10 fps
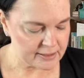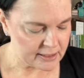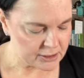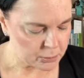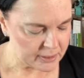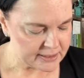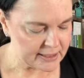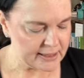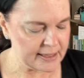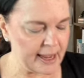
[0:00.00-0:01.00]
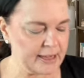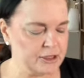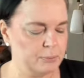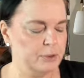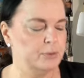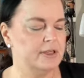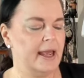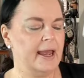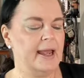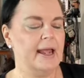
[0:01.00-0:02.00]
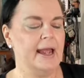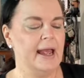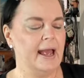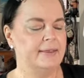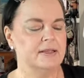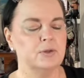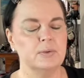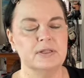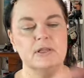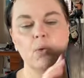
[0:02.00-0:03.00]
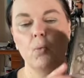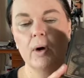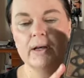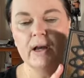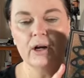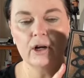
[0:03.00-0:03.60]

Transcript: this was in the Ace Beaute, and this was the one